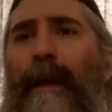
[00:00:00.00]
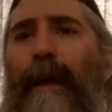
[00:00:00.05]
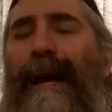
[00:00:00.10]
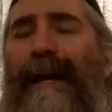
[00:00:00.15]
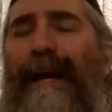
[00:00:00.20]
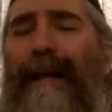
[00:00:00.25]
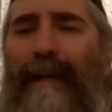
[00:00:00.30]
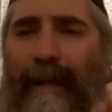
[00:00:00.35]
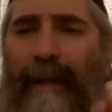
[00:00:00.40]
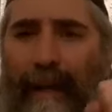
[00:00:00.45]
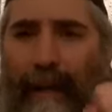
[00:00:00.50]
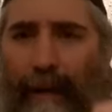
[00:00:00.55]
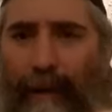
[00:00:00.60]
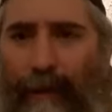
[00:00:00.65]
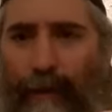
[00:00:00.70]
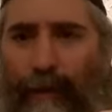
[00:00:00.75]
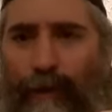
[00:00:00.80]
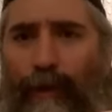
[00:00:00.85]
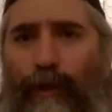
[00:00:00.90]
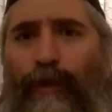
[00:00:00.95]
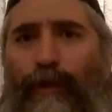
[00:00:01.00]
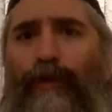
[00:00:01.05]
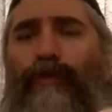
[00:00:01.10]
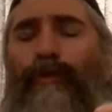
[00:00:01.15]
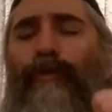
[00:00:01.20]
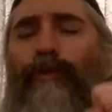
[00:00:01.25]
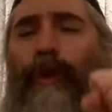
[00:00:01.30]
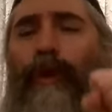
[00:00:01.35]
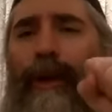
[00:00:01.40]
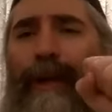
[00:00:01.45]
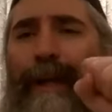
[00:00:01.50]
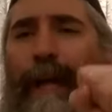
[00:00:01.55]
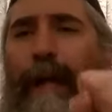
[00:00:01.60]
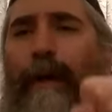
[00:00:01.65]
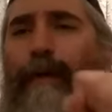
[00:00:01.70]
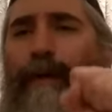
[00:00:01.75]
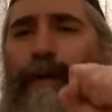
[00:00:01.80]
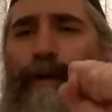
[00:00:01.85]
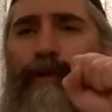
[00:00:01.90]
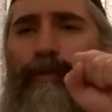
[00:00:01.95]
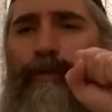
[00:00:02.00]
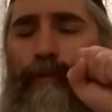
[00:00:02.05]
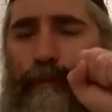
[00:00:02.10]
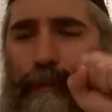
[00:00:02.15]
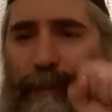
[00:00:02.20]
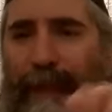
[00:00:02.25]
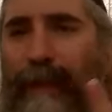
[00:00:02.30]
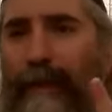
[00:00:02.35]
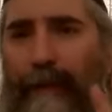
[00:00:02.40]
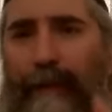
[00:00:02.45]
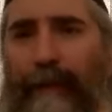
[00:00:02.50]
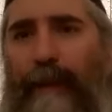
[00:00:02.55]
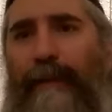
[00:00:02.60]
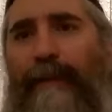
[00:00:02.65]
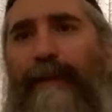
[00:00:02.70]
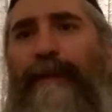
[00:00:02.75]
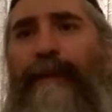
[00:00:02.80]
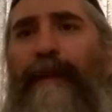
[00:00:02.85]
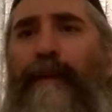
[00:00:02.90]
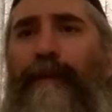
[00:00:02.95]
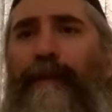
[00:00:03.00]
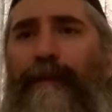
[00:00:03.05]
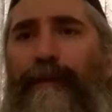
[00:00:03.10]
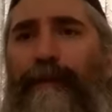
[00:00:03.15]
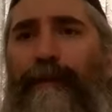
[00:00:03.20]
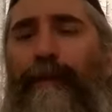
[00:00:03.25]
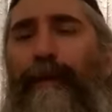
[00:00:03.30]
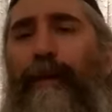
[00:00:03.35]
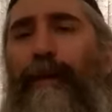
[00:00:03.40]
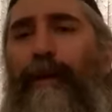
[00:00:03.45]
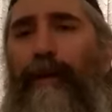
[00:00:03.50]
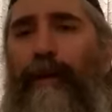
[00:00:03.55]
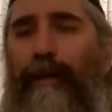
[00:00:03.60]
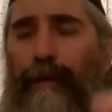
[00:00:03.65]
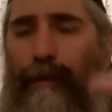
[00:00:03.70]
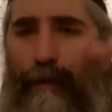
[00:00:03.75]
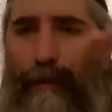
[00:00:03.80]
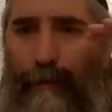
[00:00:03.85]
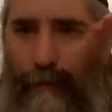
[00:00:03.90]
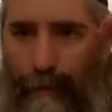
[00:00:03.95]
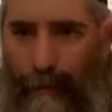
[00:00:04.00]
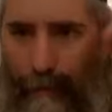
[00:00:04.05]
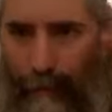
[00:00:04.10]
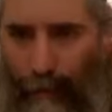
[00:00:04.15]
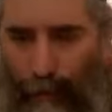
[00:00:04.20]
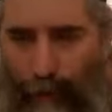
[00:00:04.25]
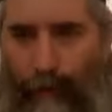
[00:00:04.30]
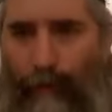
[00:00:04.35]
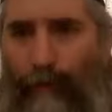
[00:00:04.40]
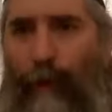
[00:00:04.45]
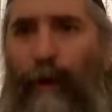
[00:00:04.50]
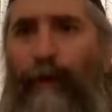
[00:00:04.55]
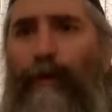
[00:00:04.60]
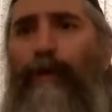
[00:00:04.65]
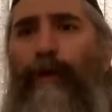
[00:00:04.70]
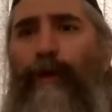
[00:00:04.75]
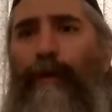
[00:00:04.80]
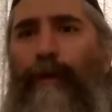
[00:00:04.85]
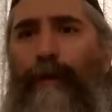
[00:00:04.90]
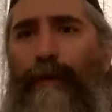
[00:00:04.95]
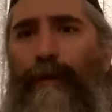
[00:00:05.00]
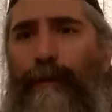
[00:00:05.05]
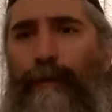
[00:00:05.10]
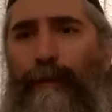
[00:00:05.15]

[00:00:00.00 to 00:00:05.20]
are here to allow us to build ourselves stronger.